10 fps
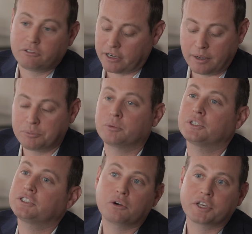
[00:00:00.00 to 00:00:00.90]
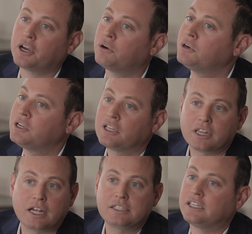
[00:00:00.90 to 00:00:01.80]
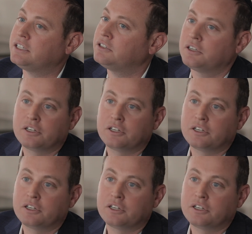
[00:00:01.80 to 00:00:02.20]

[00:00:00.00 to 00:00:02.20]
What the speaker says: right up there with Tokyo, London,